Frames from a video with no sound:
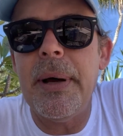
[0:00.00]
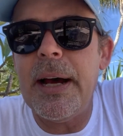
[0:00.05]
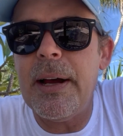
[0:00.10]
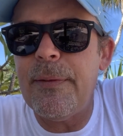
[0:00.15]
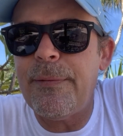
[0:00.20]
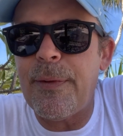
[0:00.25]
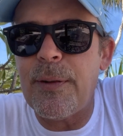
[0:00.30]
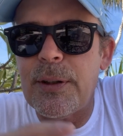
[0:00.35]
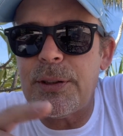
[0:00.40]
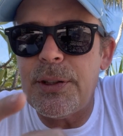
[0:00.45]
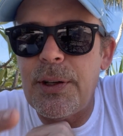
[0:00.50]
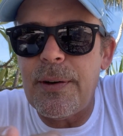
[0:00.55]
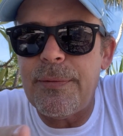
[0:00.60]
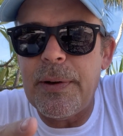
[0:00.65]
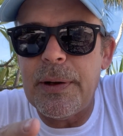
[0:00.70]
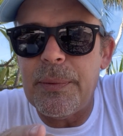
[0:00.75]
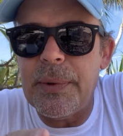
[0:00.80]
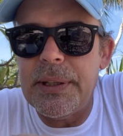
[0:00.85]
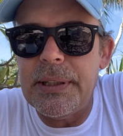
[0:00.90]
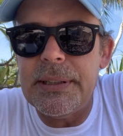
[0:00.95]
First off, I
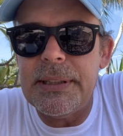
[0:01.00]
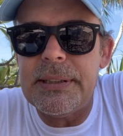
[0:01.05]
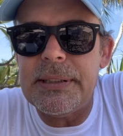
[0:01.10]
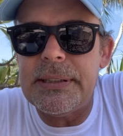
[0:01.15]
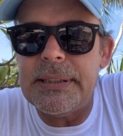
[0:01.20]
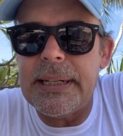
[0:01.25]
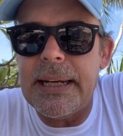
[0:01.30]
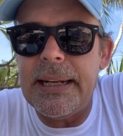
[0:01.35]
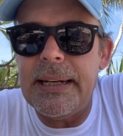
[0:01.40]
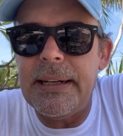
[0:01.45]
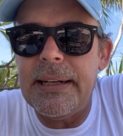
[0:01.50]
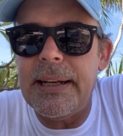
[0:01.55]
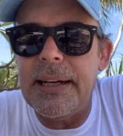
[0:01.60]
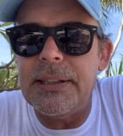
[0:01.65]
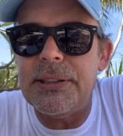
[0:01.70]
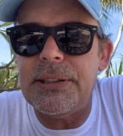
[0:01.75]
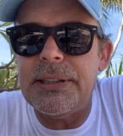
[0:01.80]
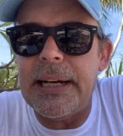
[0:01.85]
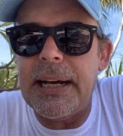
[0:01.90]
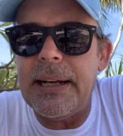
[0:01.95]
wanted to send a
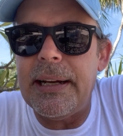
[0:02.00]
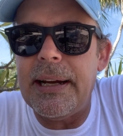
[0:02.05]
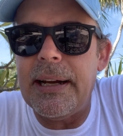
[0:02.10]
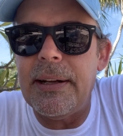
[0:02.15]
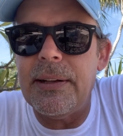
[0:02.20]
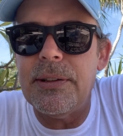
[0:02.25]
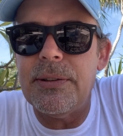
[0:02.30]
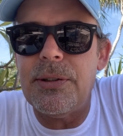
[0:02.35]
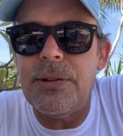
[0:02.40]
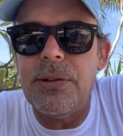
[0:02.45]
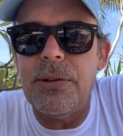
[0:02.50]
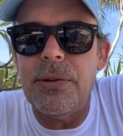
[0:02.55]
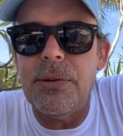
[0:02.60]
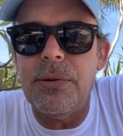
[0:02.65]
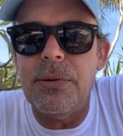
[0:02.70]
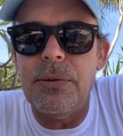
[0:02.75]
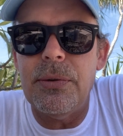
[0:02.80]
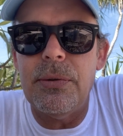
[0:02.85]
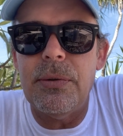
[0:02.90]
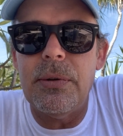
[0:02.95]
shout out
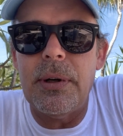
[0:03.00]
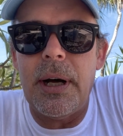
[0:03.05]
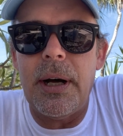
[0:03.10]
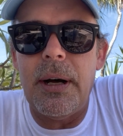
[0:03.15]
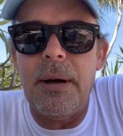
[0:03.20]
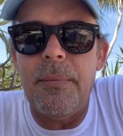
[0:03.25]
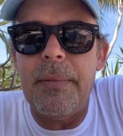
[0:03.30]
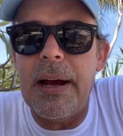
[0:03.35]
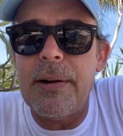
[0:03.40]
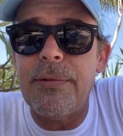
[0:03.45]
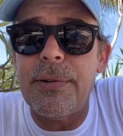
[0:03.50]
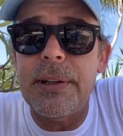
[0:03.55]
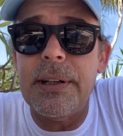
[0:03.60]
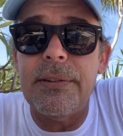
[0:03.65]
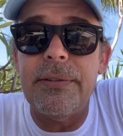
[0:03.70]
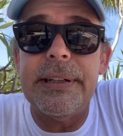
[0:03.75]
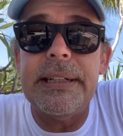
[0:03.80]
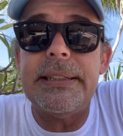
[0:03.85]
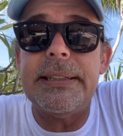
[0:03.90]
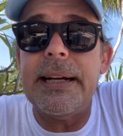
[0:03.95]
to everyone that
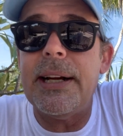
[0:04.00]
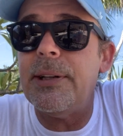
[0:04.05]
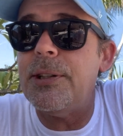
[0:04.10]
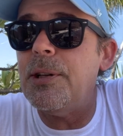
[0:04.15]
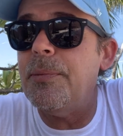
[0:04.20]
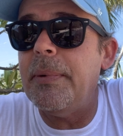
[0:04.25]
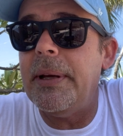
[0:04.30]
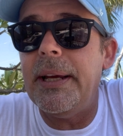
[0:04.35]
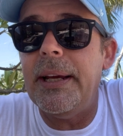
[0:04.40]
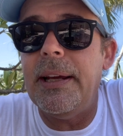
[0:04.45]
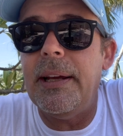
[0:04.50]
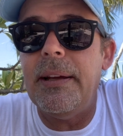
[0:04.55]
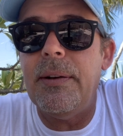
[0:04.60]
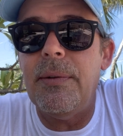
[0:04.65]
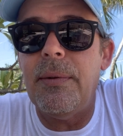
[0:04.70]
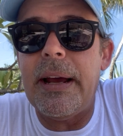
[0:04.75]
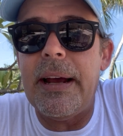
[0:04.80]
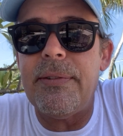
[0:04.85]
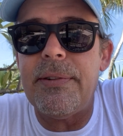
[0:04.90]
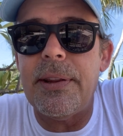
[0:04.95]
reached out to me
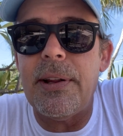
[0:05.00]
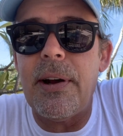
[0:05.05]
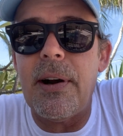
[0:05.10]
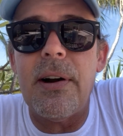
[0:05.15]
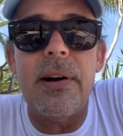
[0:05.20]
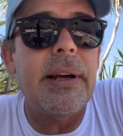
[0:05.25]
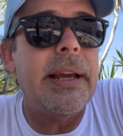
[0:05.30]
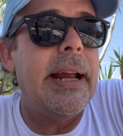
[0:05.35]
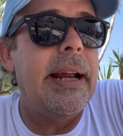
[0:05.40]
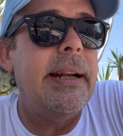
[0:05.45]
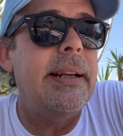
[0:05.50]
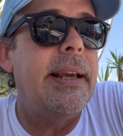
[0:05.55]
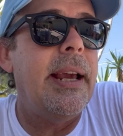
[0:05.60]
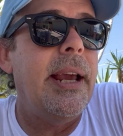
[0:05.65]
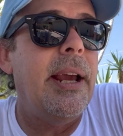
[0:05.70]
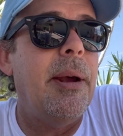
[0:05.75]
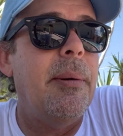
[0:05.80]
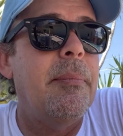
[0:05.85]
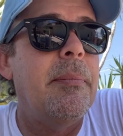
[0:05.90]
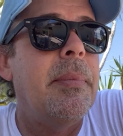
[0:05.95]
after the hurricane
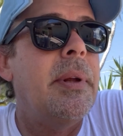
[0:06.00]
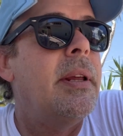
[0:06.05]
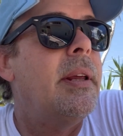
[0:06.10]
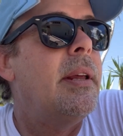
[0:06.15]
came.